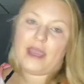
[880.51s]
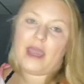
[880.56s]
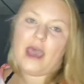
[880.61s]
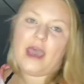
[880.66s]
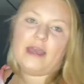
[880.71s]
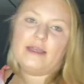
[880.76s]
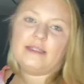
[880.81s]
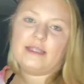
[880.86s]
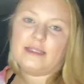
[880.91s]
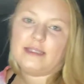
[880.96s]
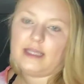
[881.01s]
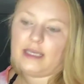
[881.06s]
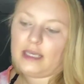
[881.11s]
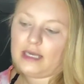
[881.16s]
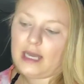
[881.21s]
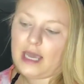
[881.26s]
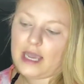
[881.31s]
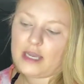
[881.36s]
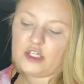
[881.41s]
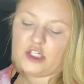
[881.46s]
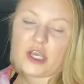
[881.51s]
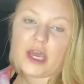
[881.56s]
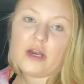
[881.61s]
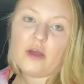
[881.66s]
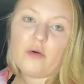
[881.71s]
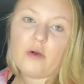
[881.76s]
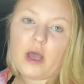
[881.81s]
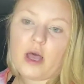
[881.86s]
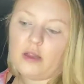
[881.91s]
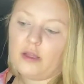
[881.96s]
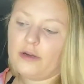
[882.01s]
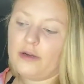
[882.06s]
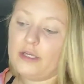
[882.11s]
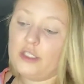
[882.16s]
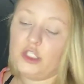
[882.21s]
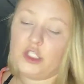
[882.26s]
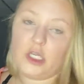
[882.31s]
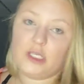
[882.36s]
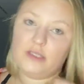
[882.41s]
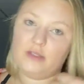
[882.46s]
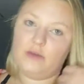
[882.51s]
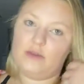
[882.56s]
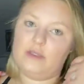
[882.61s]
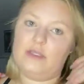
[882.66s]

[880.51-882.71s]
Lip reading: eyes as like an eyeshadow color and just use